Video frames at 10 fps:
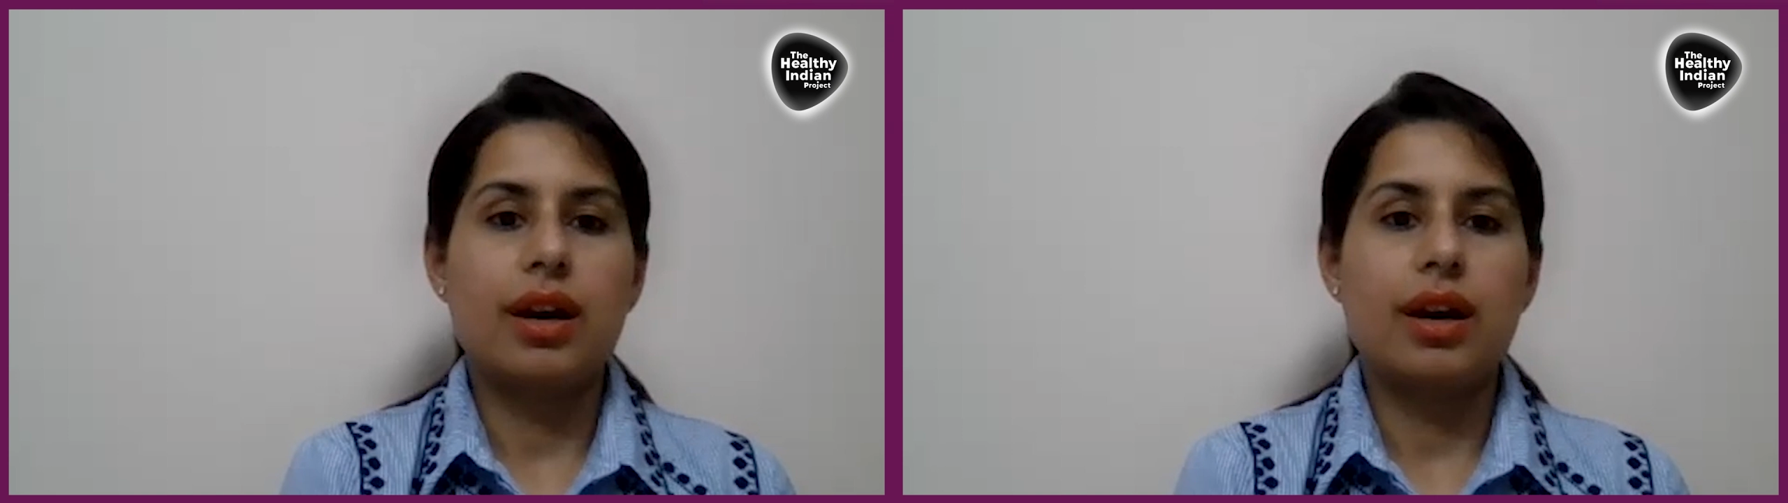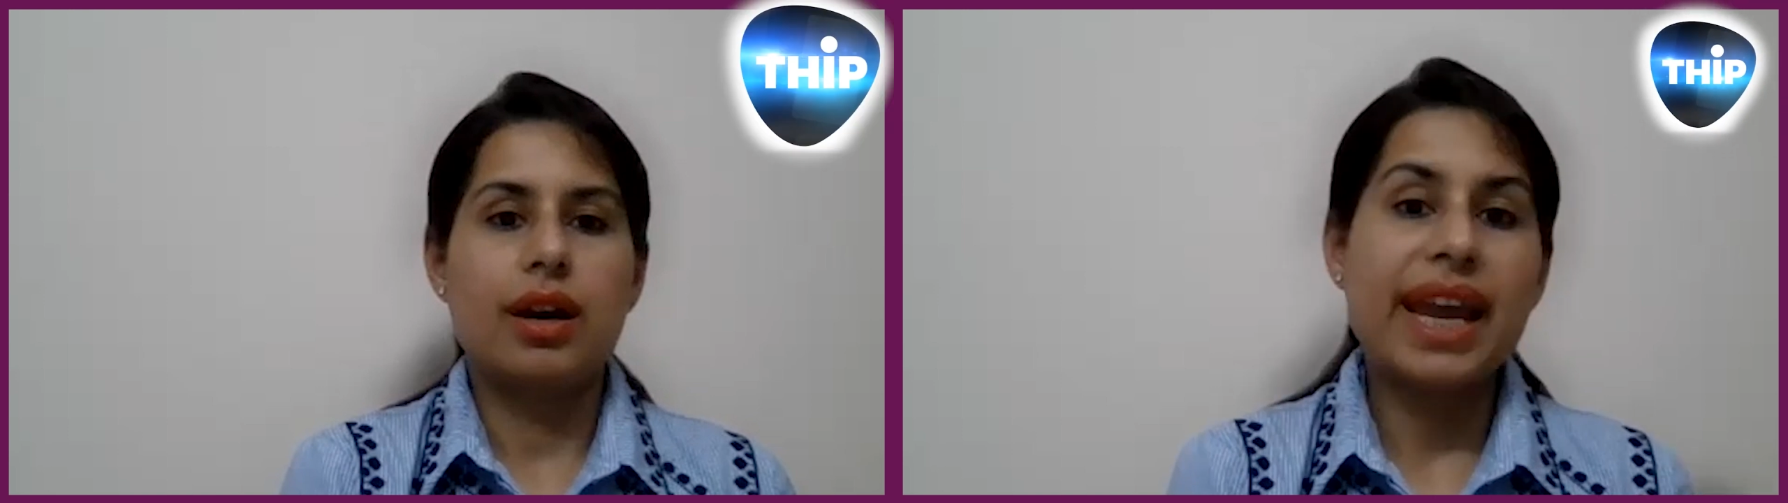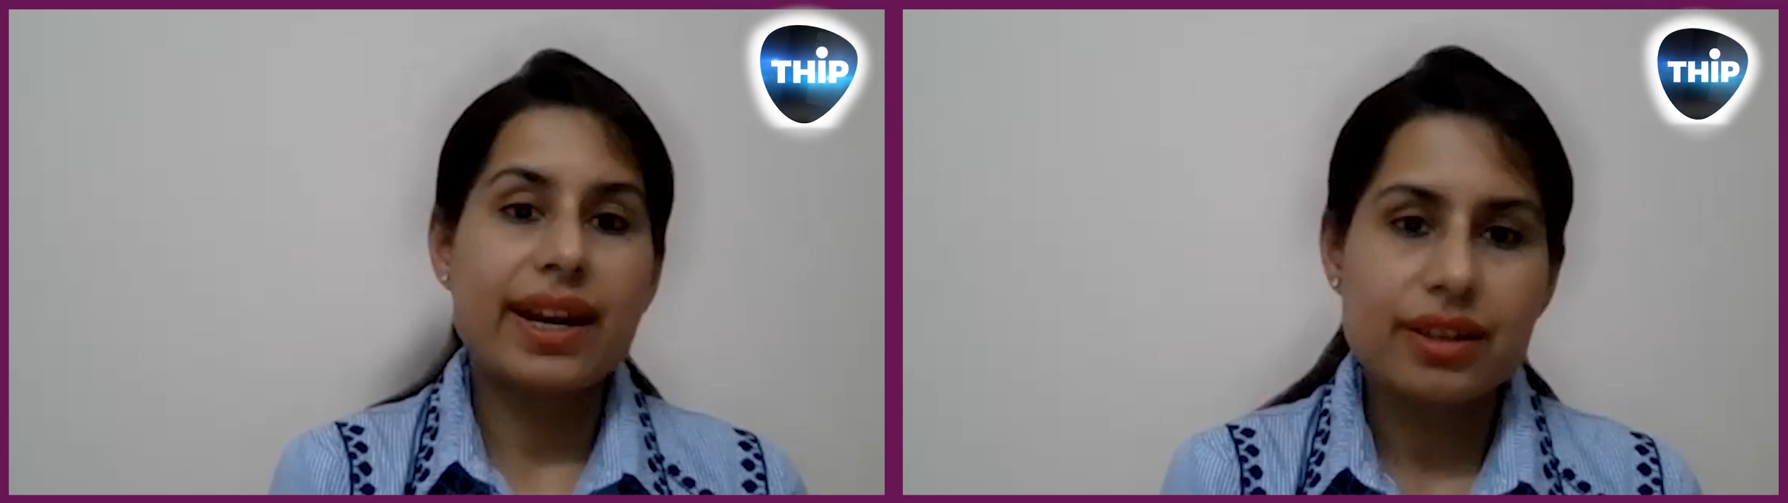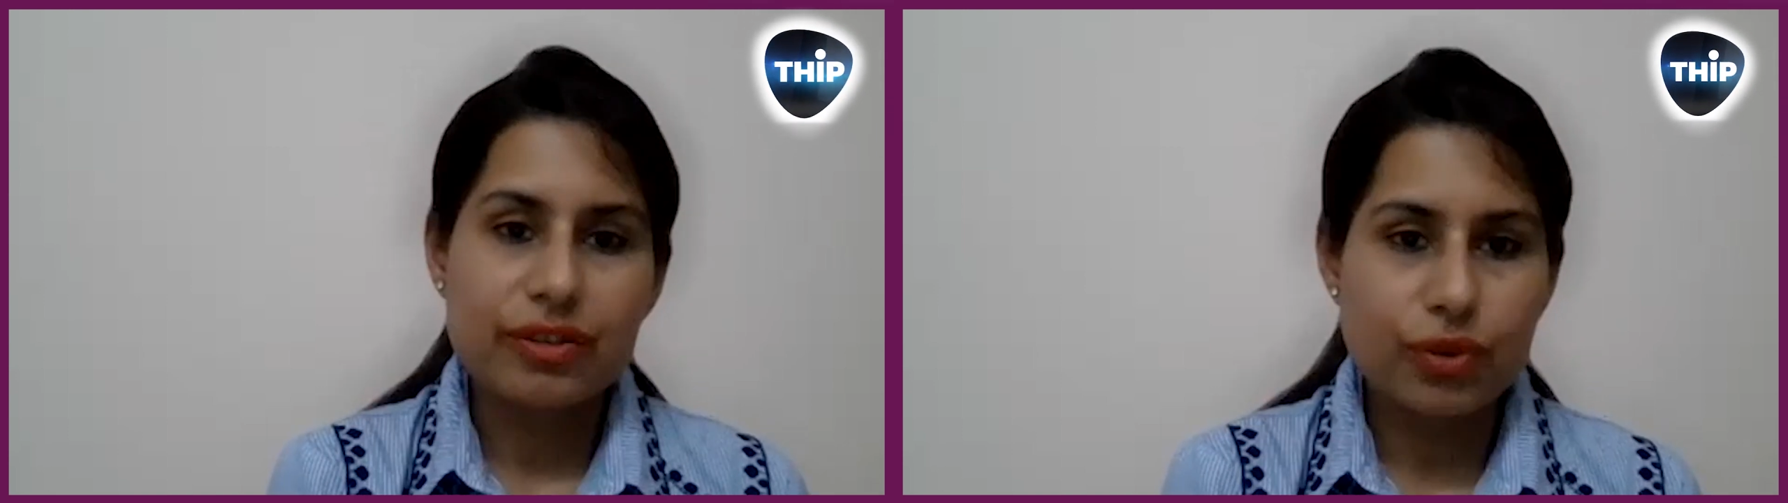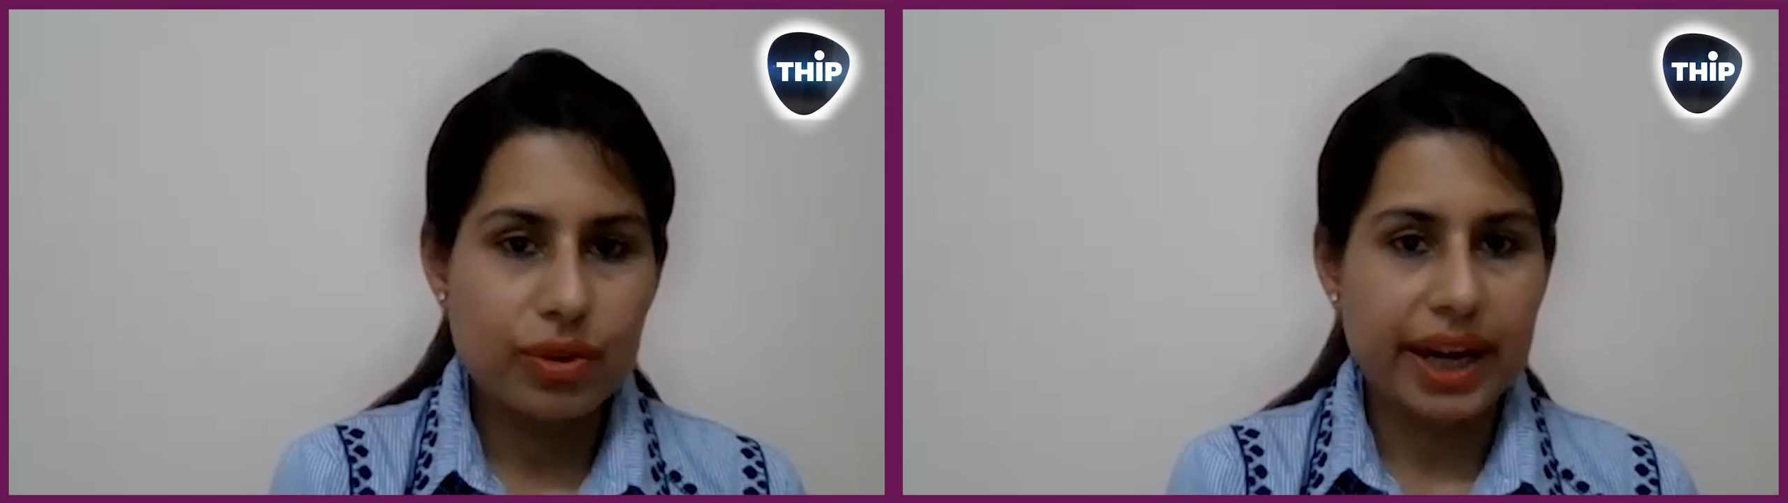baked
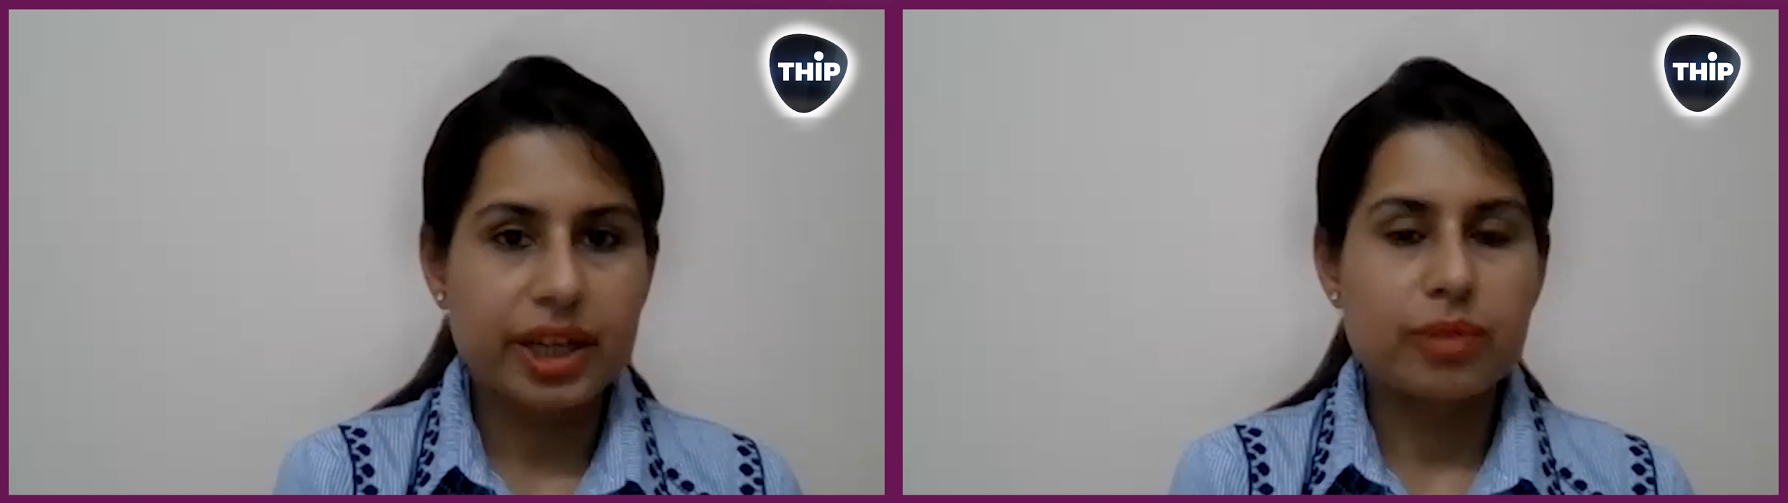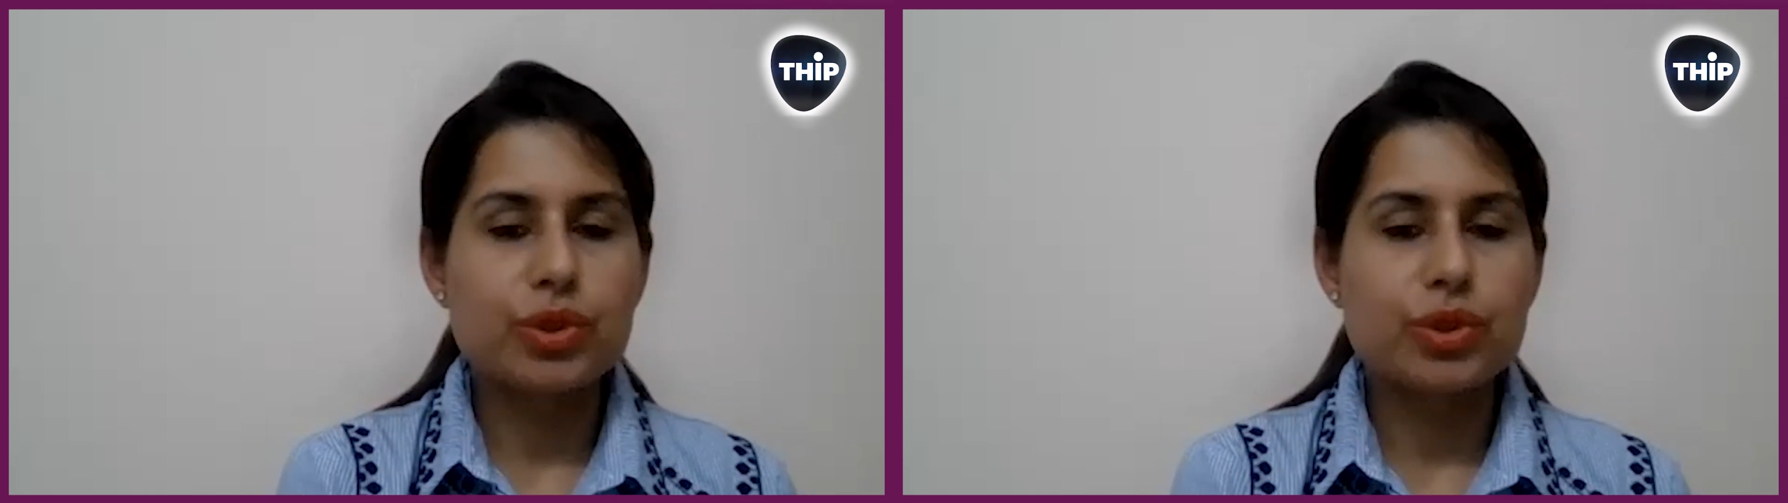food items,